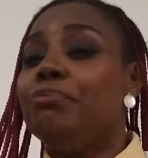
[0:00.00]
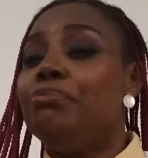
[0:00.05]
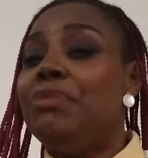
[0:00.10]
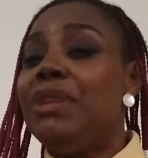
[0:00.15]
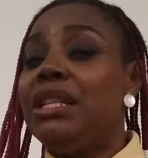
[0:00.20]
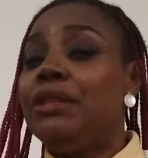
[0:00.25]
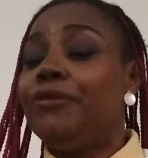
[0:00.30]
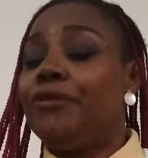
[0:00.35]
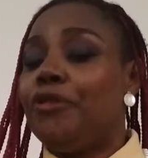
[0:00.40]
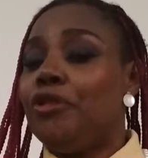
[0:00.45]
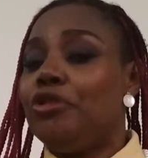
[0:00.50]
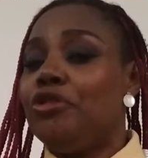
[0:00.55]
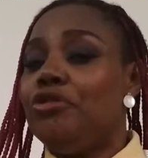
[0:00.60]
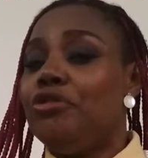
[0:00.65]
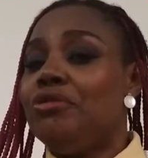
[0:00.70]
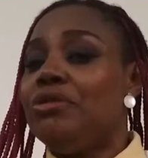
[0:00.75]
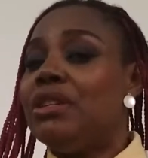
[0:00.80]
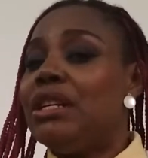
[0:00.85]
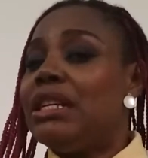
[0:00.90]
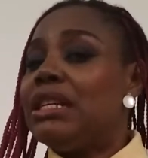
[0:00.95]
mean for
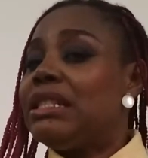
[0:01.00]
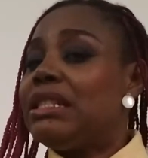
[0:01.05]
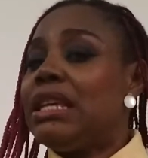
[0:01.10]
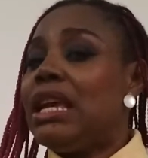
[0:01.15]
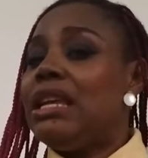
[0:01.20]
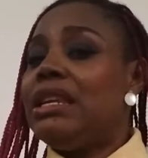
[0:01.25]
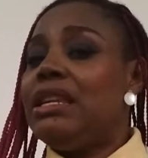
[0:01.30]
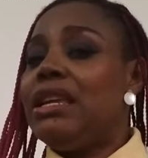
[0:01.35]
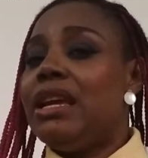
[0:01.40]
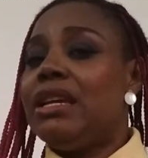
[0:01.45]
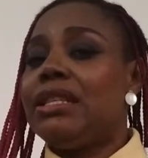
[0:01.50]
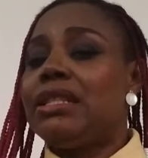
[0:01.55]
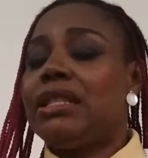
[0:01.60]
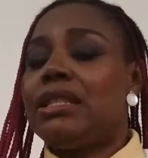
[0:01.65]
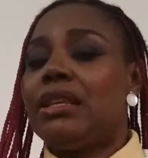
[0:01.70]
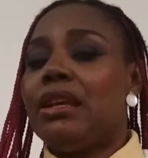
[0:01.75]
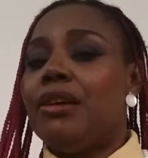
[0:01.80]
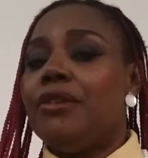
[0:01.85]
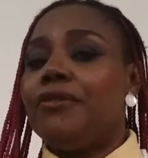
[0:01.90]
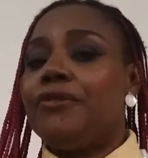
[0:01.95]
you ten
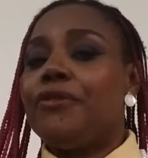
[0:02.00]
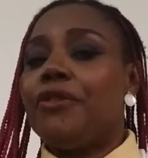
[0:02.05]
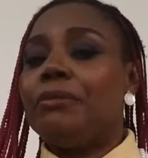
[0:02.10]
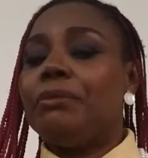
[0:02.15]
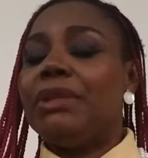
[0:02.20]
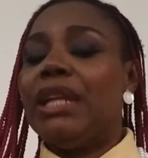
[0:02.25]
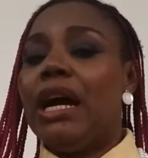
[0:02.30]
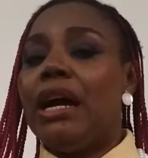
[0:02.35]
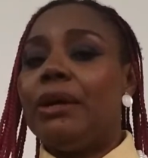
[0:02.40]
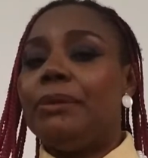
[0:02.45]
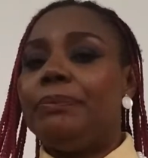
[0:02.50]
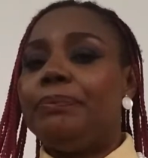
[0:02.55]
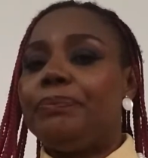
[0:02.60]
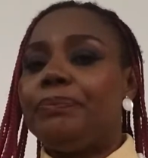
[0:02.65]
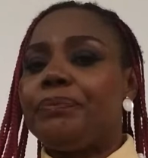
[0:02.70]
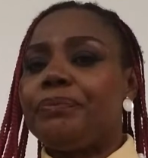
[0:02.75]
years from now.